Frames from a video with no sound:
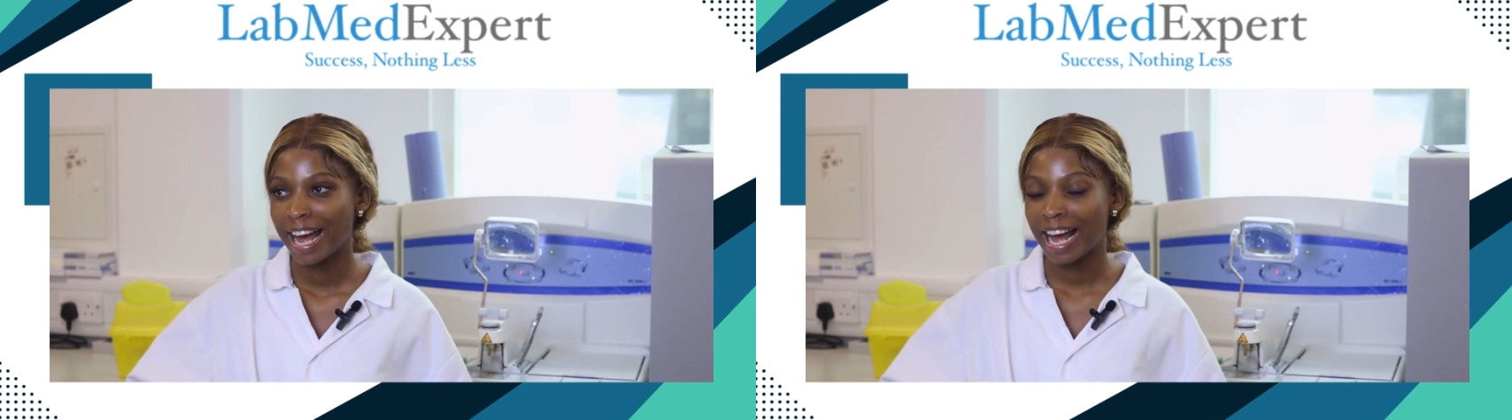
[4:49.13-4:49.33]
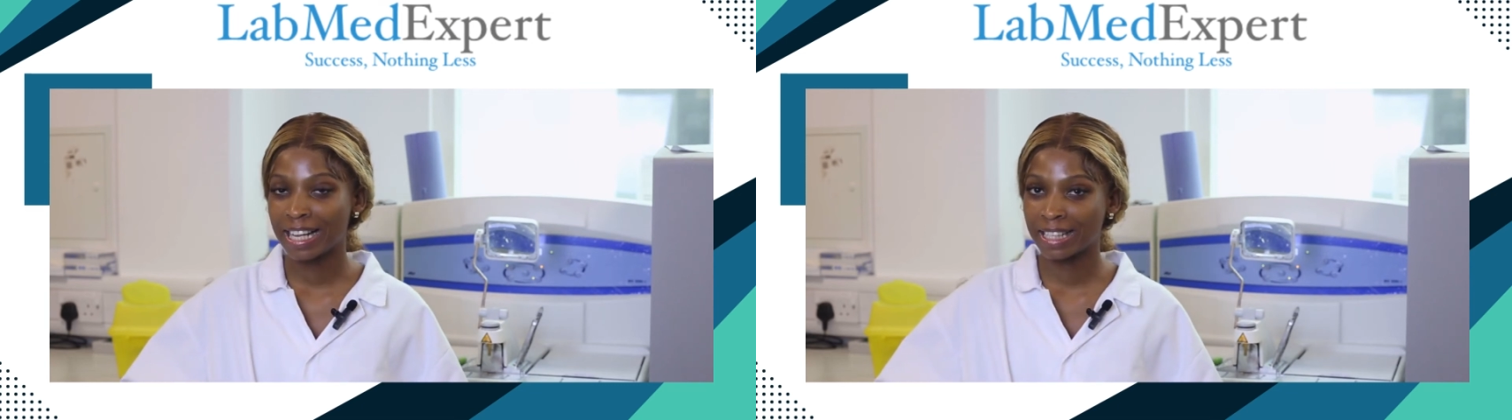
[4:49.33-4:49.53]

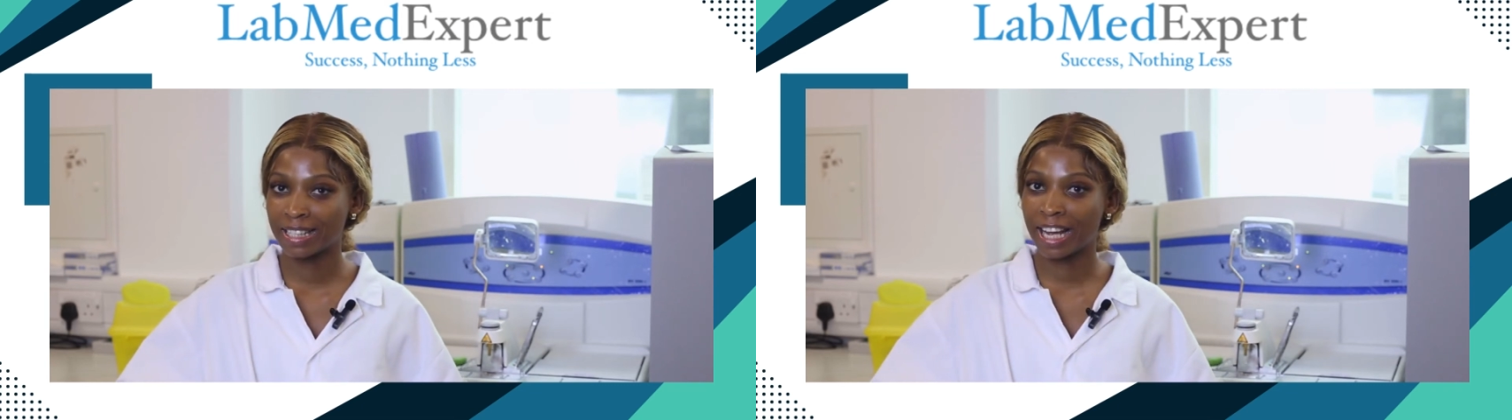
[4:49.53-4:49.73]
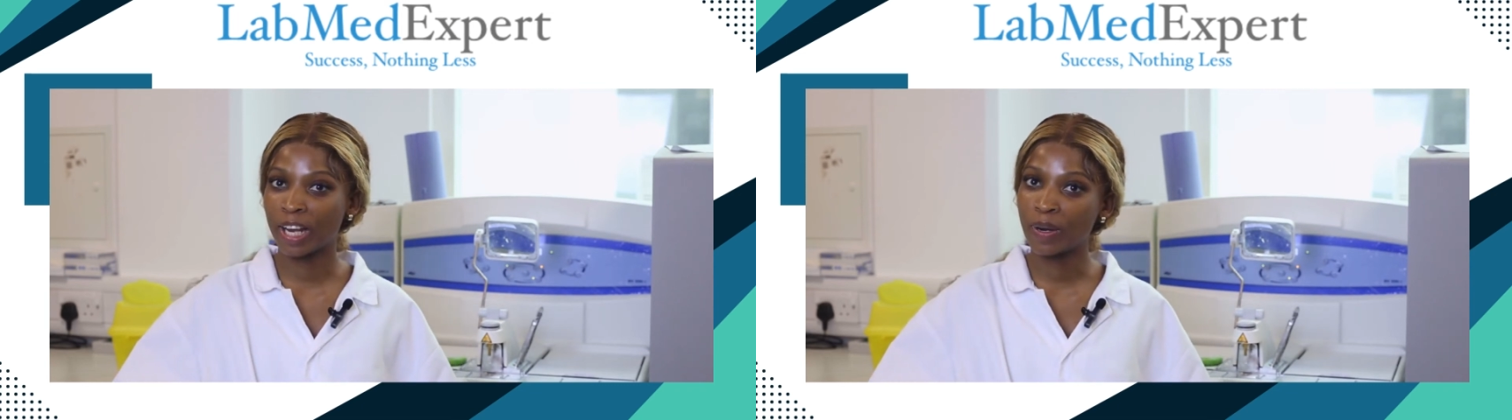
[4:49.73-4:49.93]
and
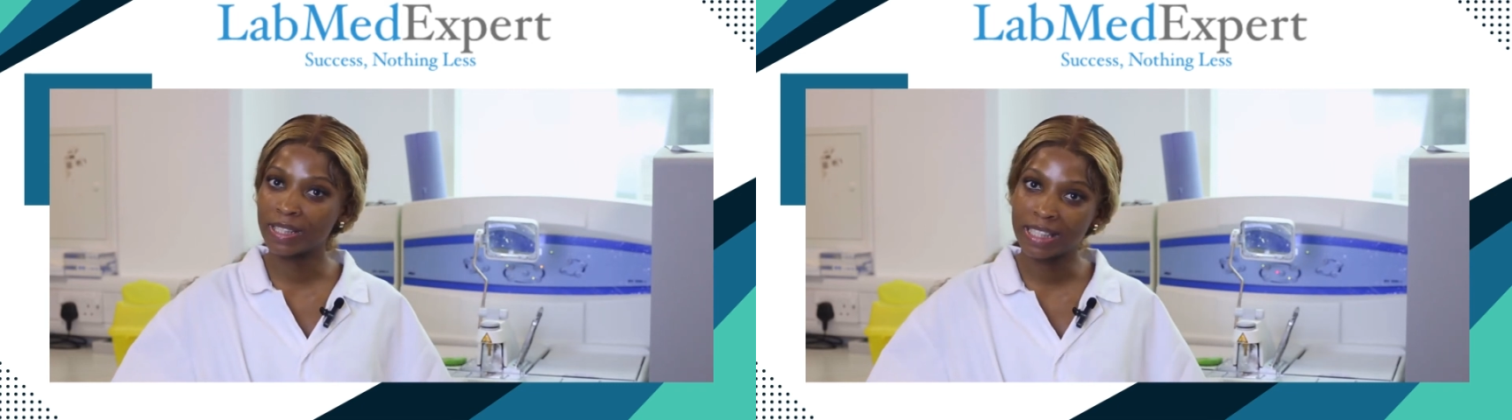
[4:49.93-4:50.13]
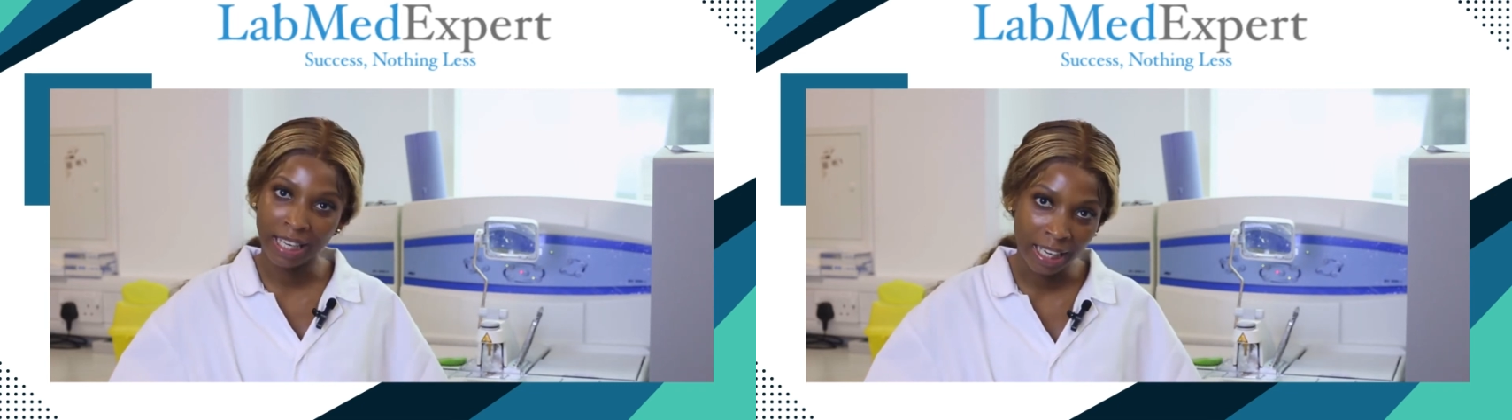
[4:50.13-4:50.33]
since I
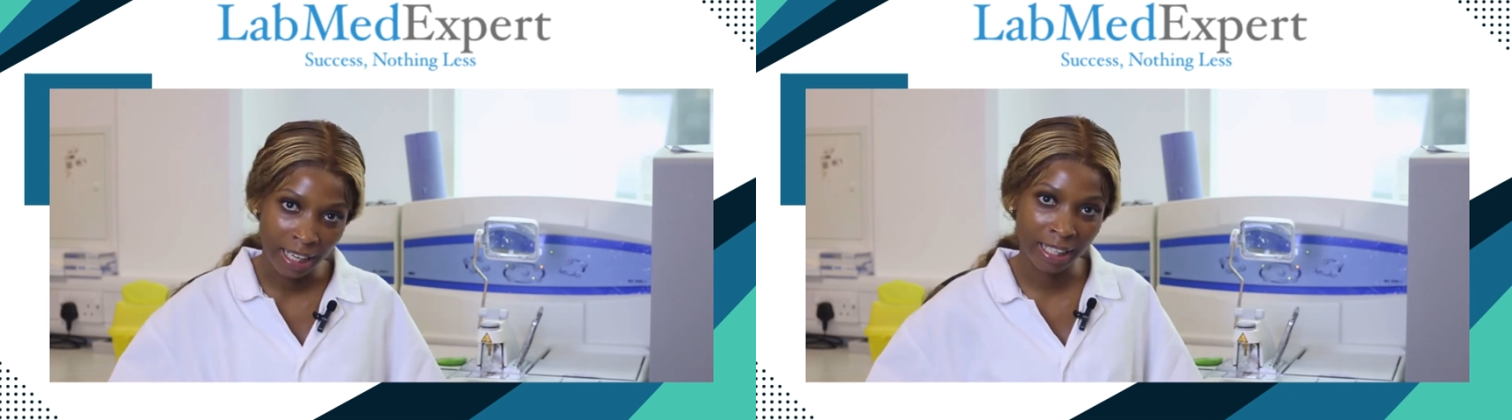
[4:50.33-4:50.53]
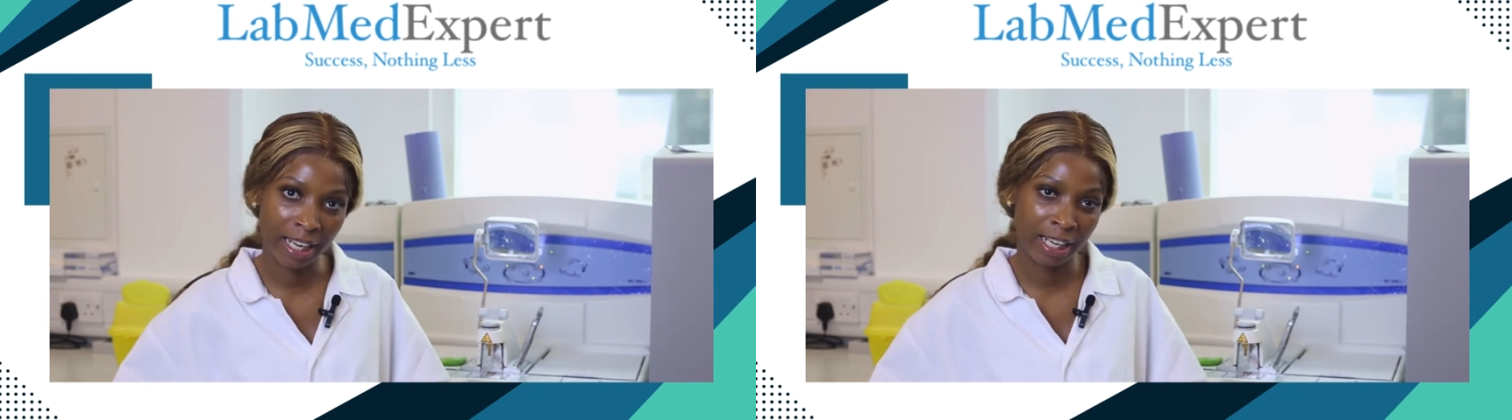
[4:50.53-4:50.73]
got
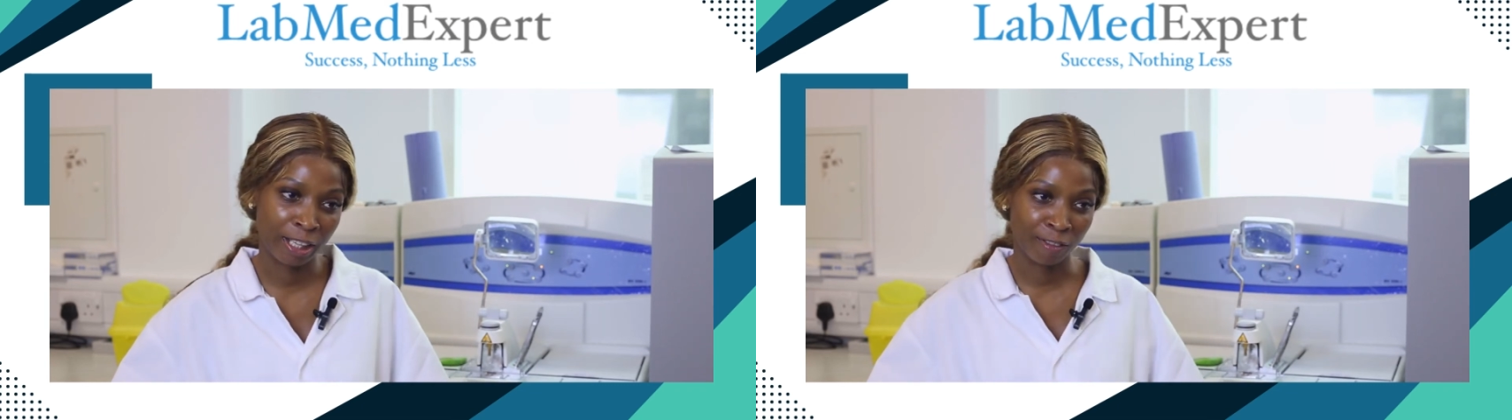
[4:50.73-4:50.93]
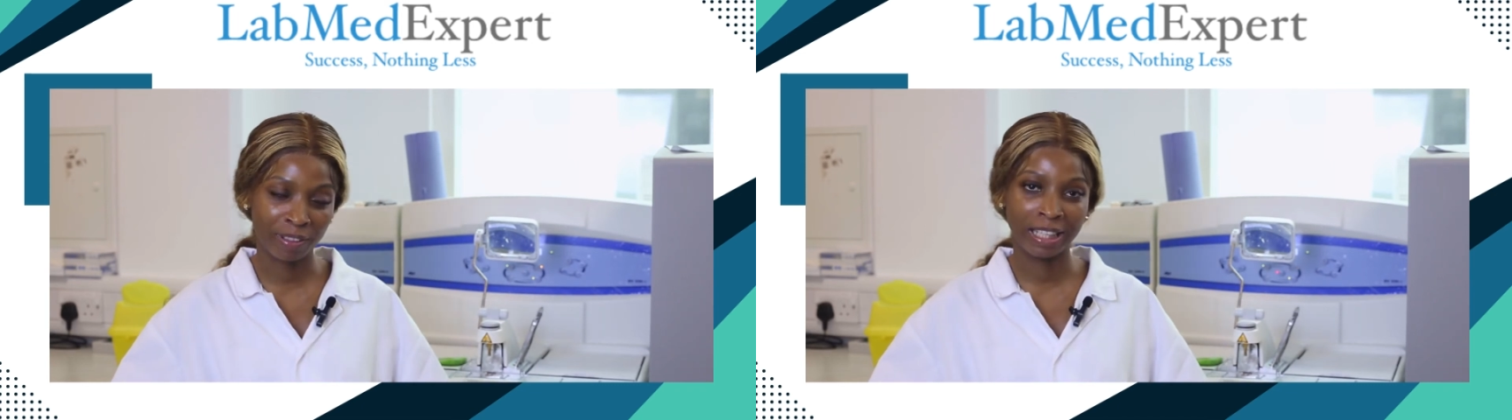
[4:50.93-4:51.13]
in,
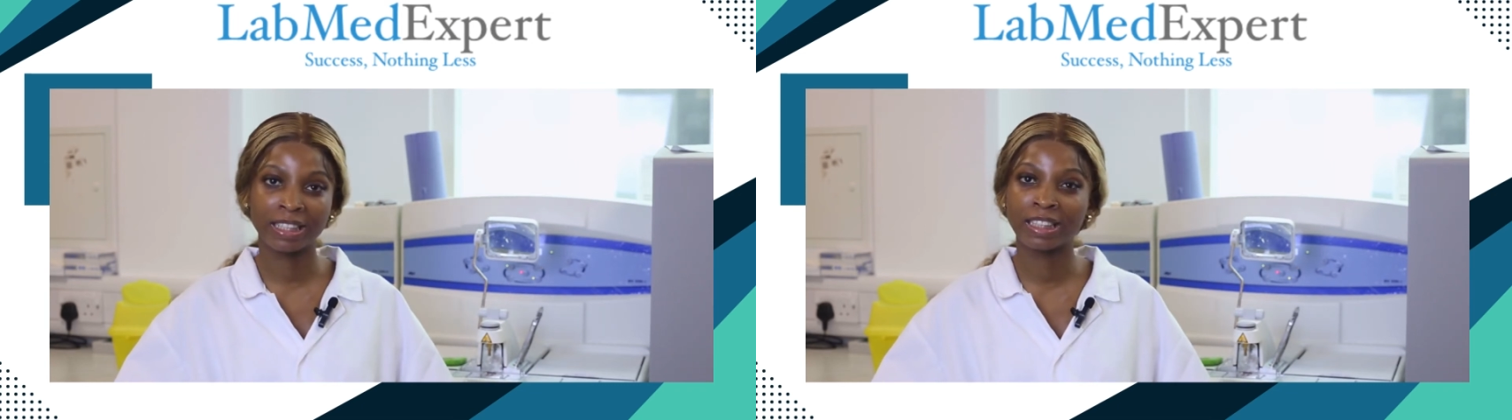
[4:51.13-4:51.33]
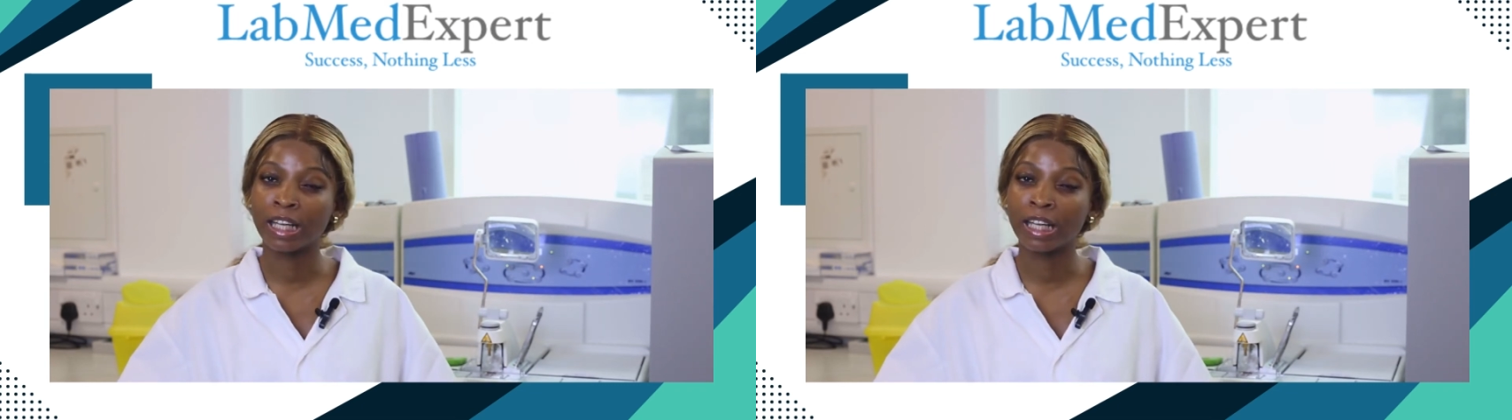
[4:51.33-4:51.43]
I've learned